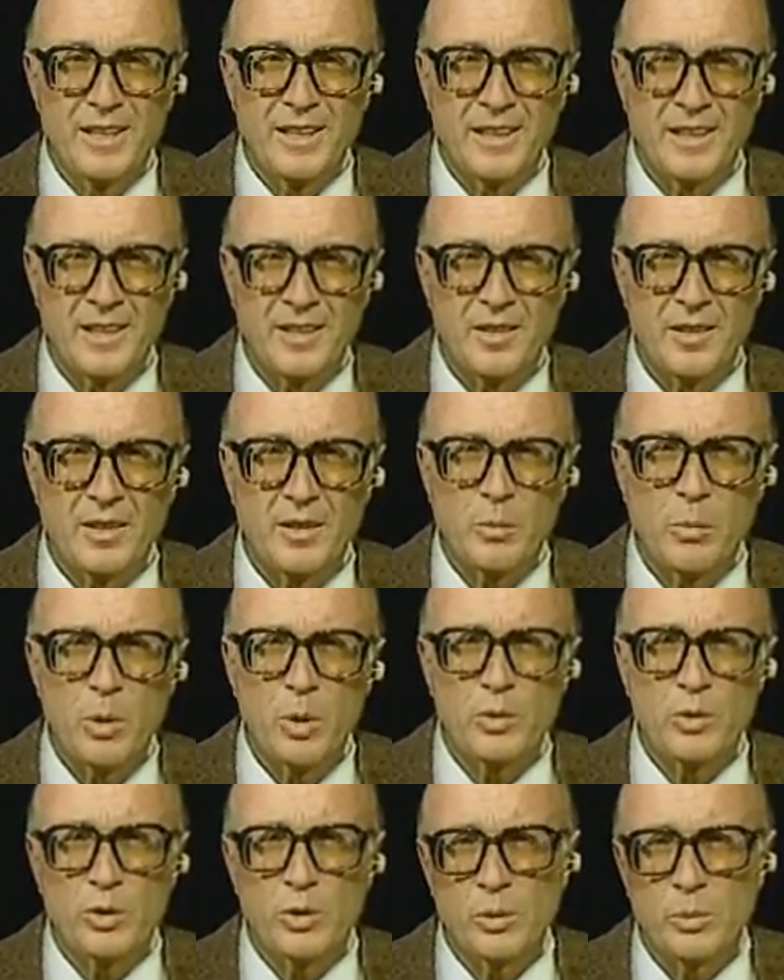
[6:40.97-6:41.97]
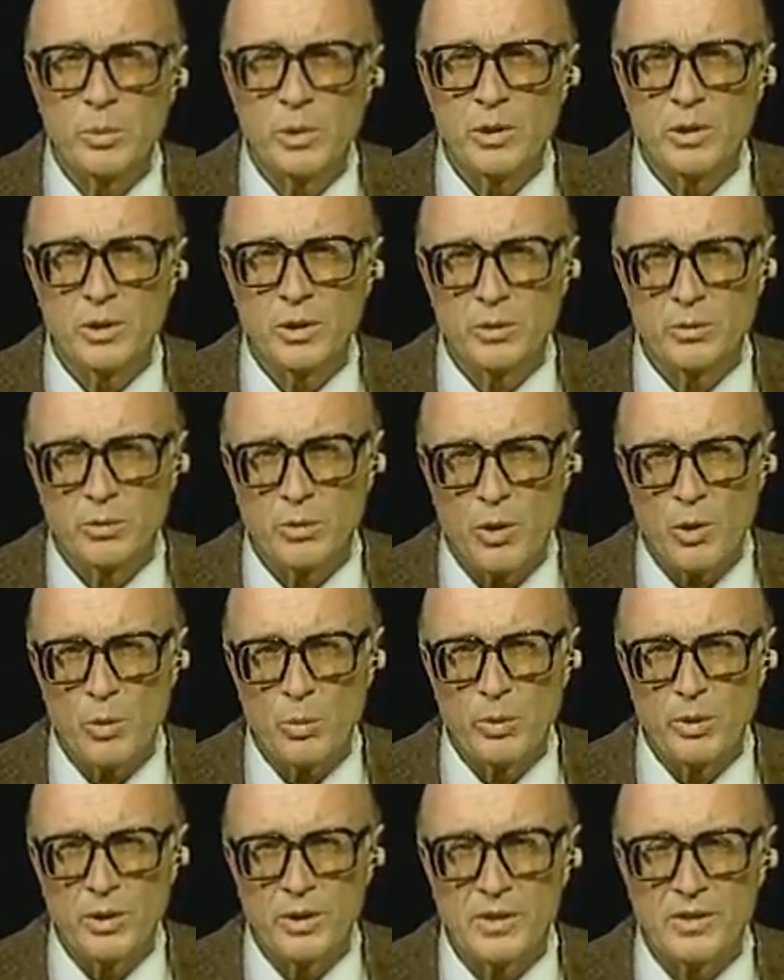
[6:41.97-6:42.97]
And I think they're both going to be looking for
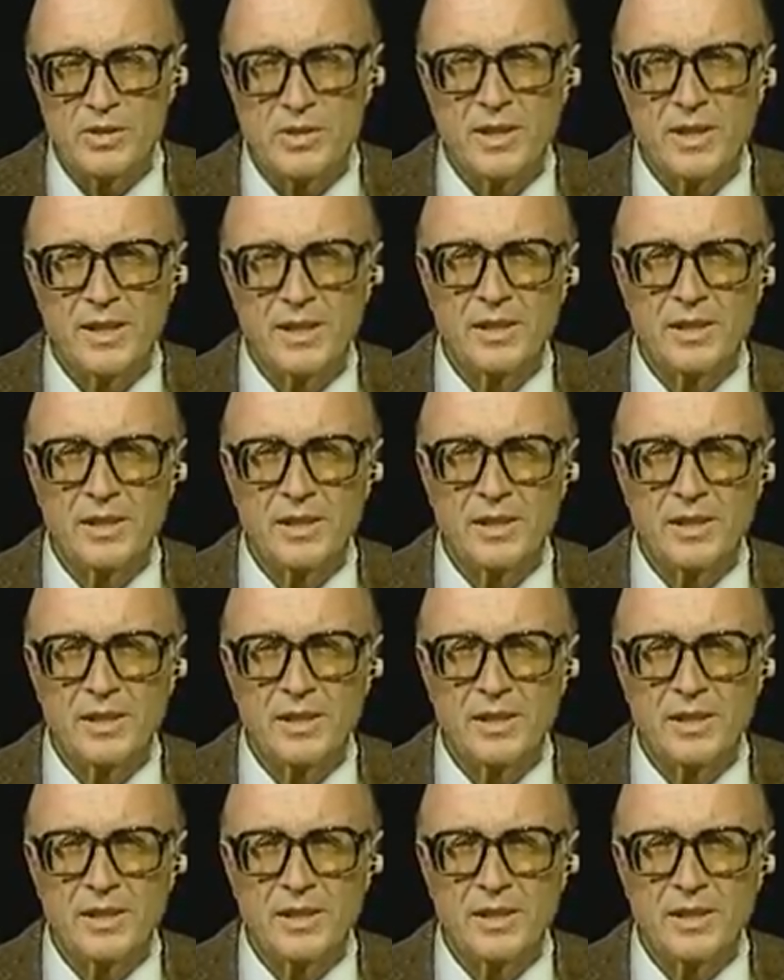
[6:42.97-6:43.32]
openings.